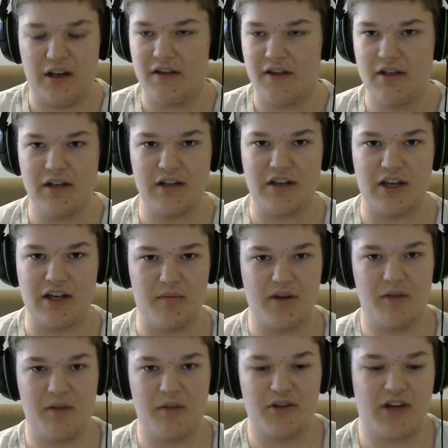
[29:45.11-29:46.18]
Yeah, they need a
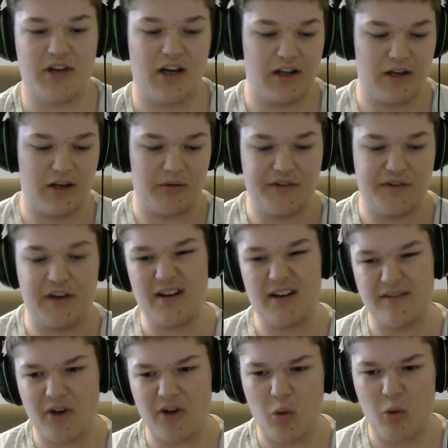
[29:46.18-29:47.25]
campaign mode, kind of like with
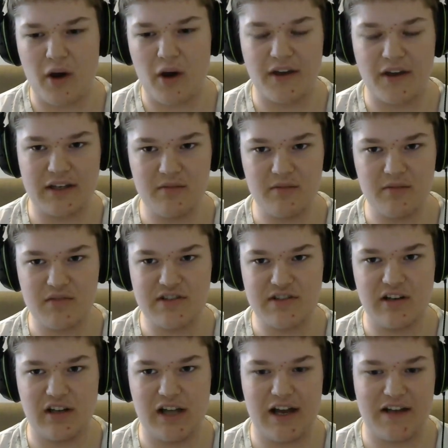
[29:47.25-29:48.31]
Titanfall. Why that game just
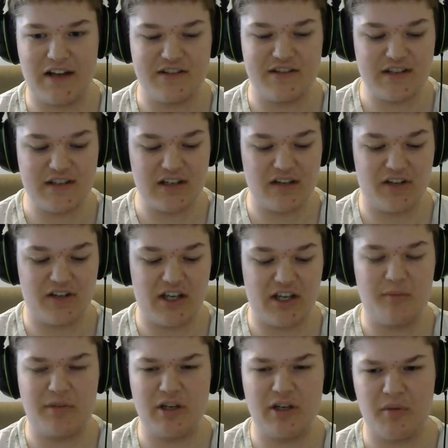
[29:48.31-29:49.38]
didn't last. It didn't have a
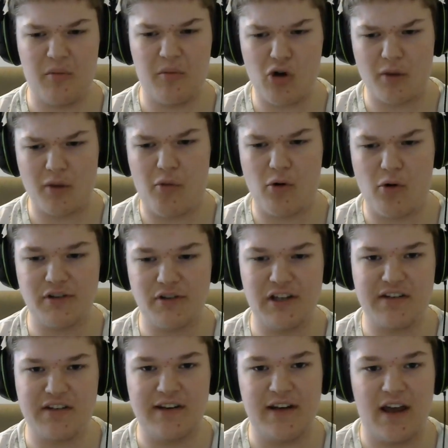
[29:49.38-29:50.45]
campaign, but more importantly,
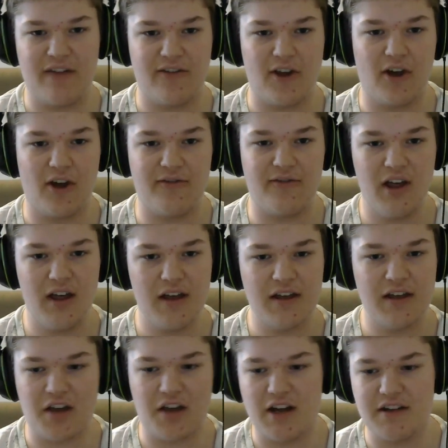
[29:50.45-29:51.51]
it didn't have enough
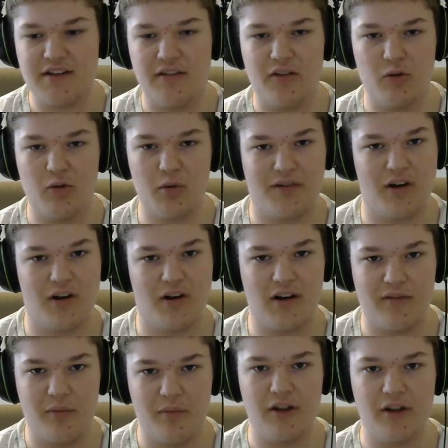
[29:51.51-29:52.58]
content. There wasn't
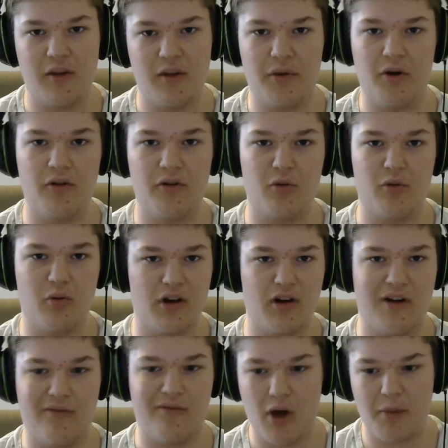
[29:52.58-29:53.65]
enough meat on the bone. There weren't
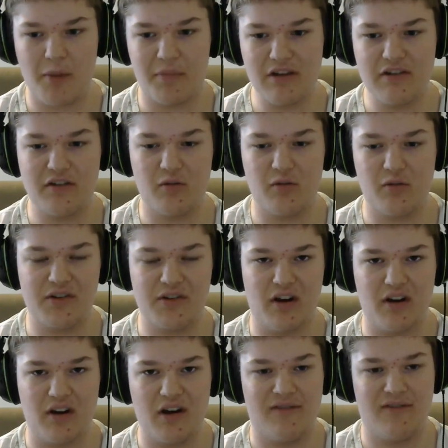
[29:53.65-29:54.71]
enough weapons. There wasn't
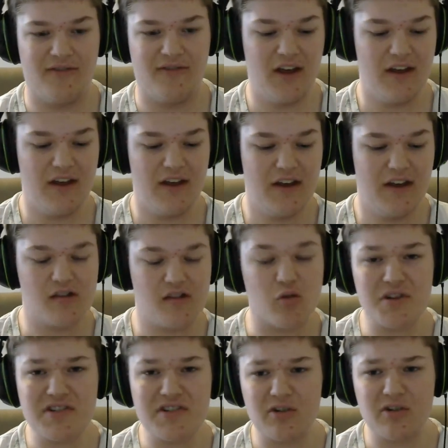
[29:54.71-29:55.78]
enough. There
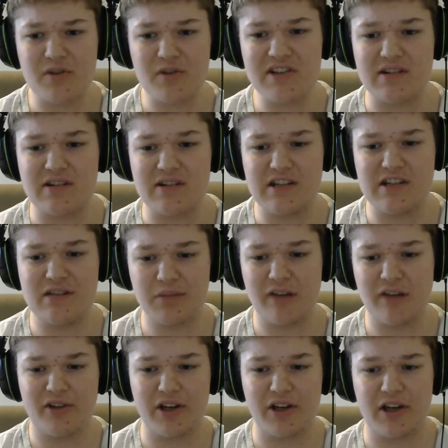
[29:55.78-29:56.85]
wasn't a reason to keep
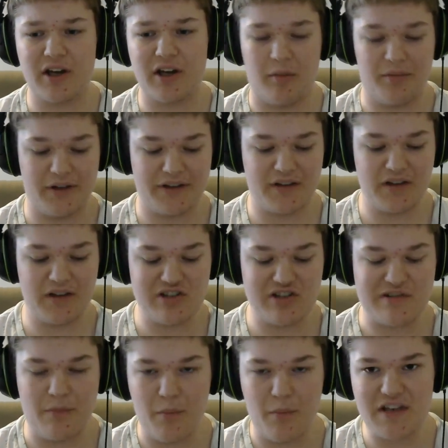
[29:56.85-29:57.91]
leveling up. Like they
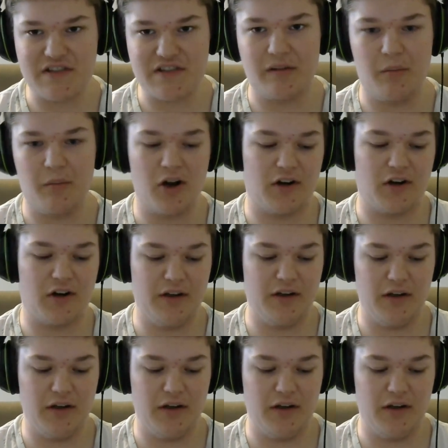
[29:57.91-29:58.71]
just missed the mark.